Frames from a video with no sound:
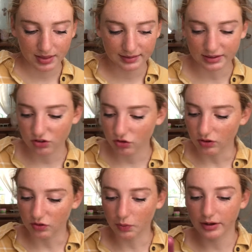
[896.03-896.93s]
Let's do
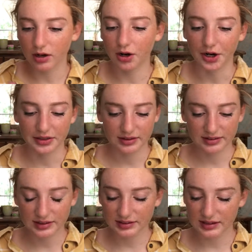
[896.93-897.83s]
this one. All right, this
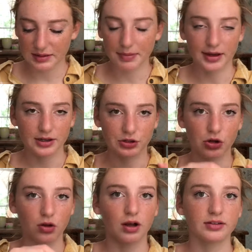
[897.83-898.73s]
is the Becca Glow
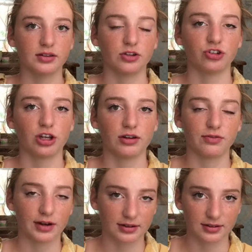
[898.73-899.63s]
Gloss in the shade
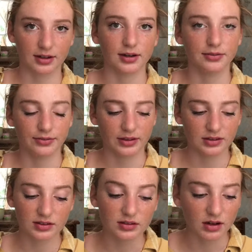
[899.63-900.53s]
Foxglove. This
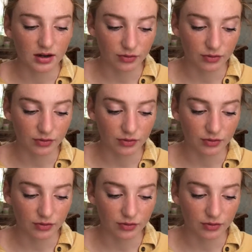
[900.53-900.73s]
is not